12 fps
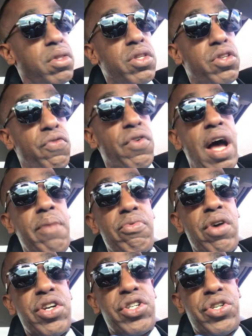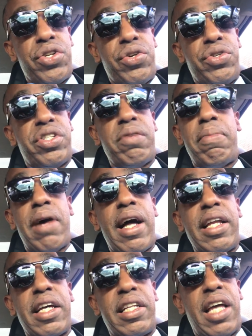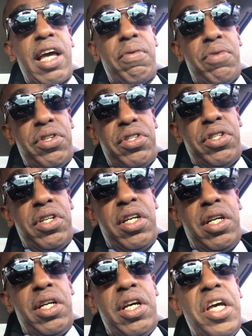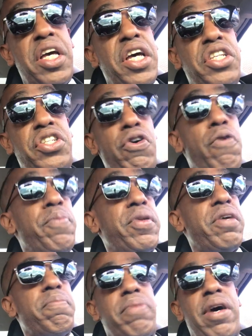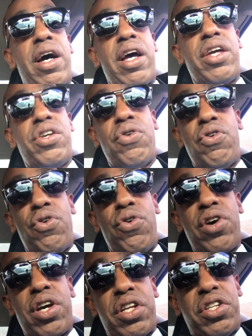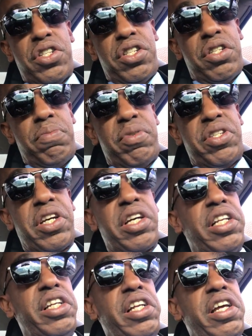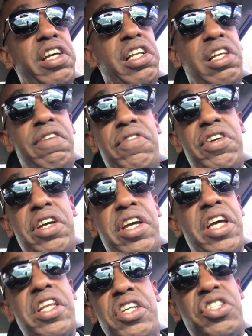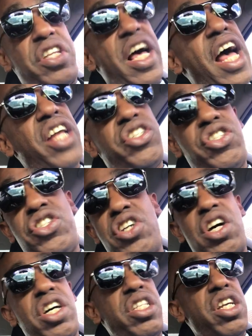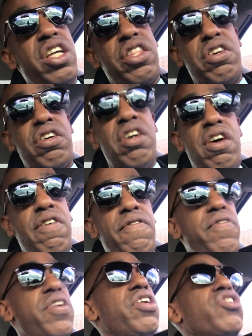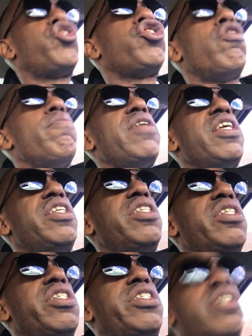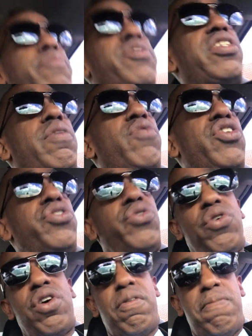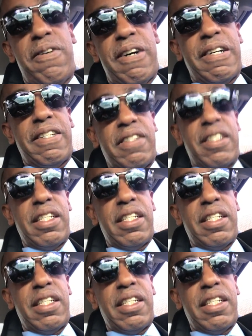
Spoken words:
It's a vibrational, symbolic language, interpreted by your organs, particularly your liver, your kidneys. That's another video. So many subjects I want to talk about,